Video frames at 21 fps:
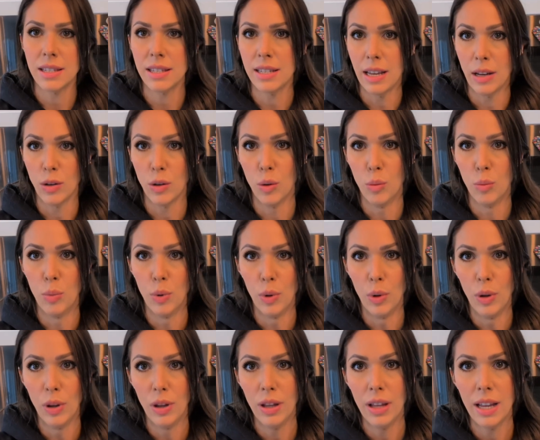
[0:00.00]
single
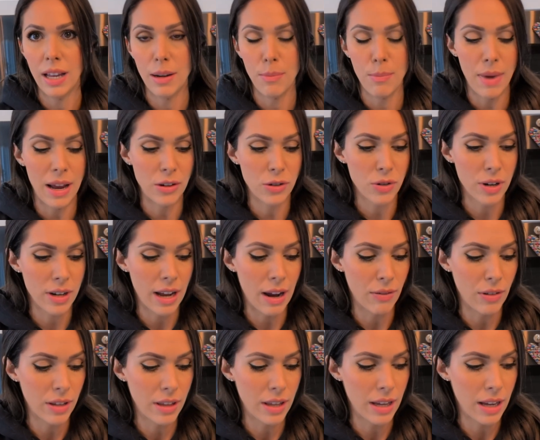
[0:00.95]
bowl and measuring
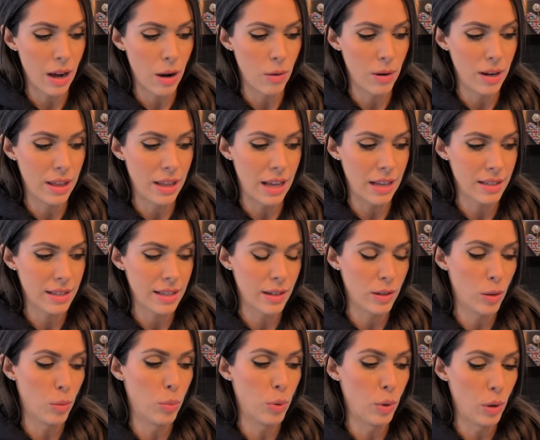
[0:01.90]
everything out in that
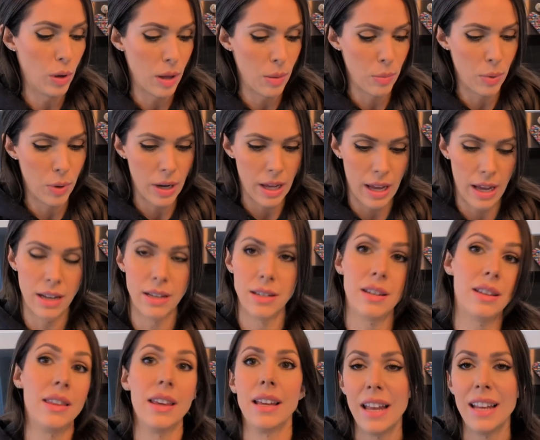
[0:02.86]
single bowl and putting it
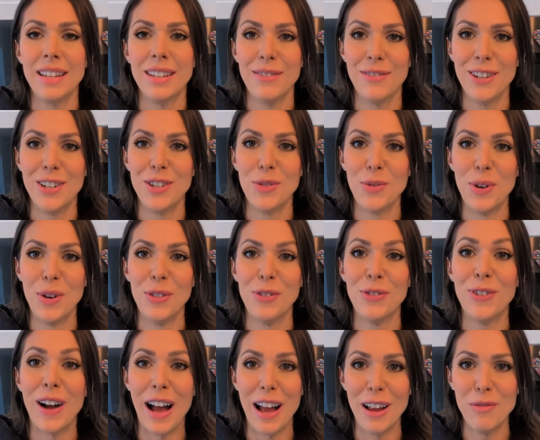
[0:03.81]
into the individual
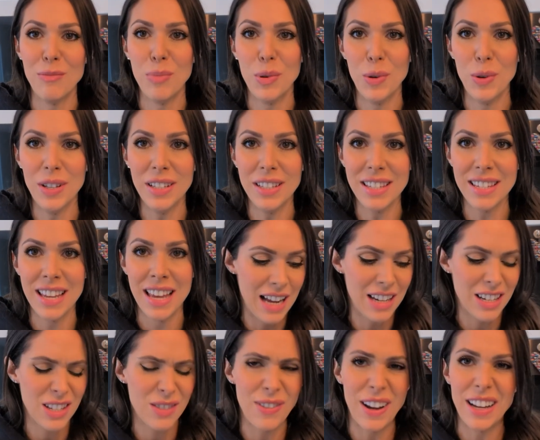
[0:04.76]
5 bowls.
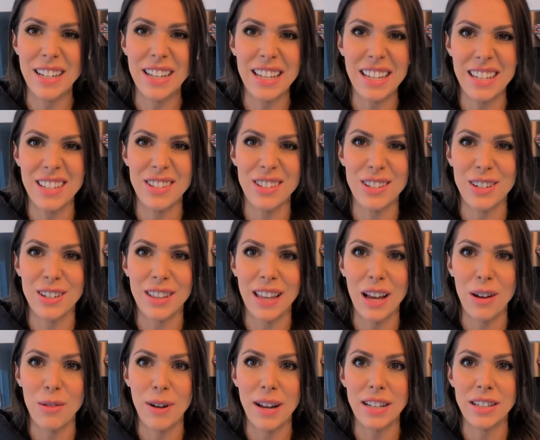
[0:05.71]
I just find it easier
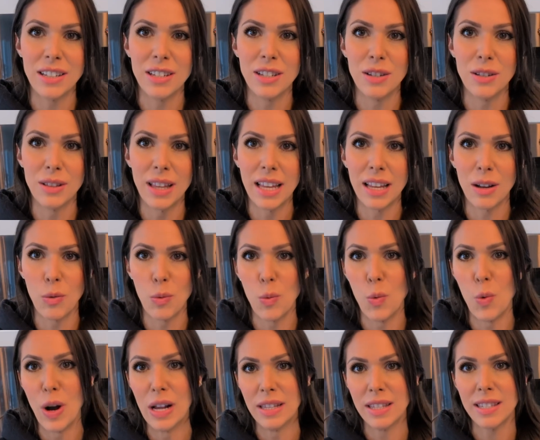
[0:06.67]
that way to do like
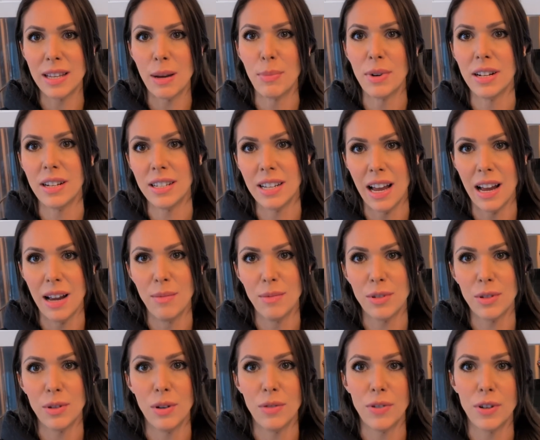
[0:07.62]
one step at a time.
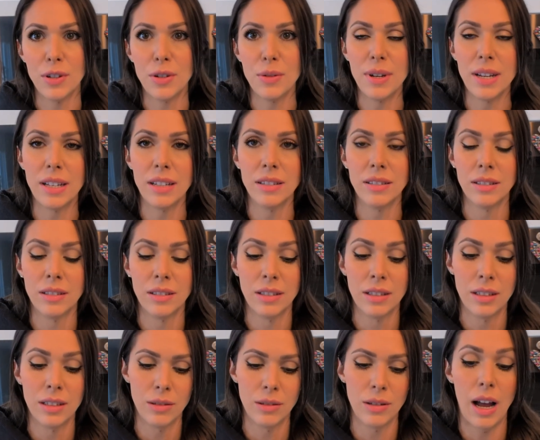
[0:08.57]
So if you're doing,
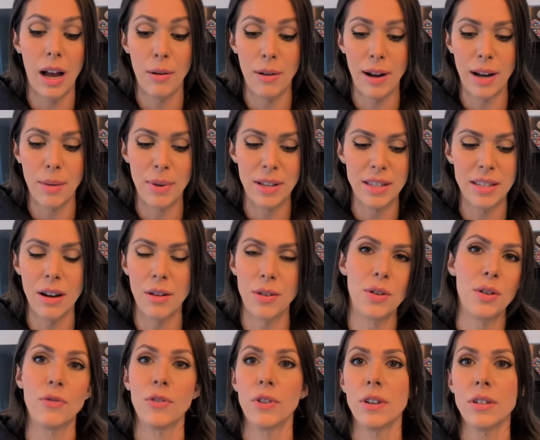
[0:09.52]
I recommend
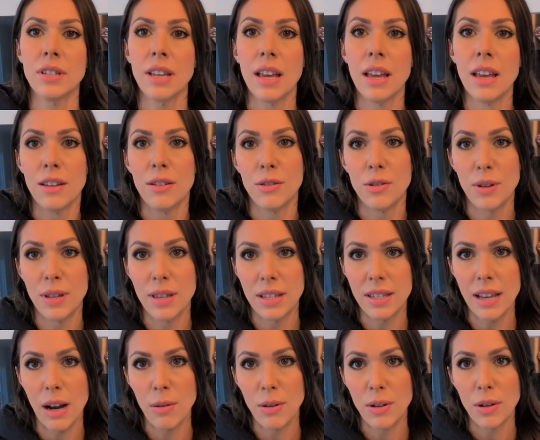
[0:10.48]
sourdough first. If you're doing
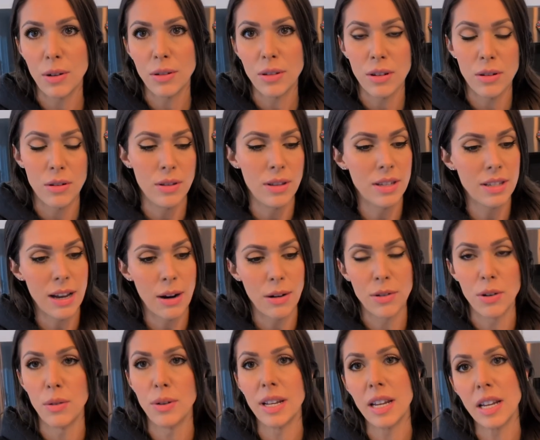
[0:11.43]
the sourdough, so you do the
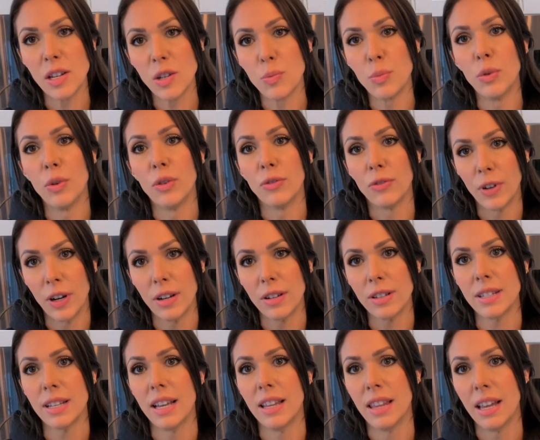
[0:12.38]
sourdough in each bowl
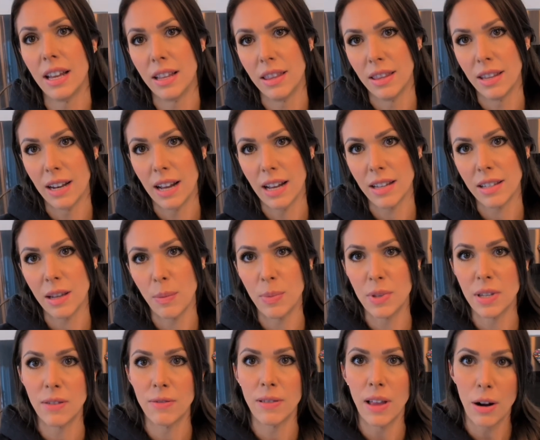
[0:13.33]
first. And then the next
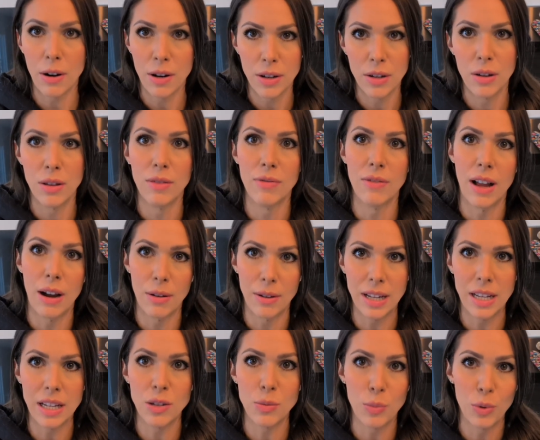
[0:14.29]
step is the flour. You do the flour
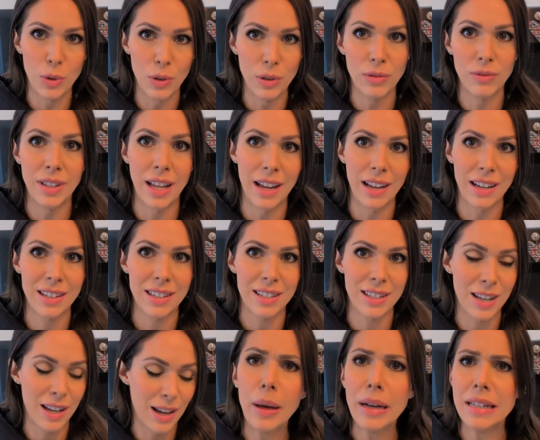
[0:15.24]
in each bowl
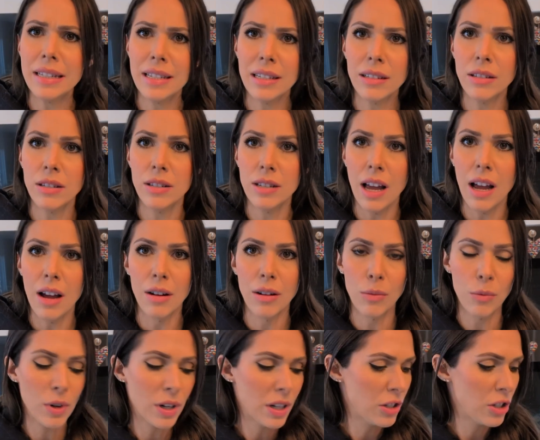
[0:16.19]
next. Until you're down,
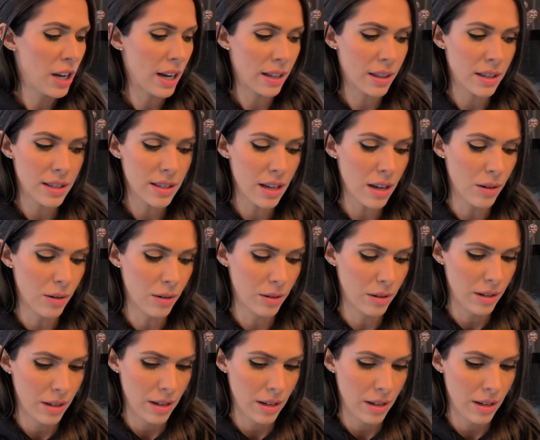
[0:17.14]
and we're gonna check this out.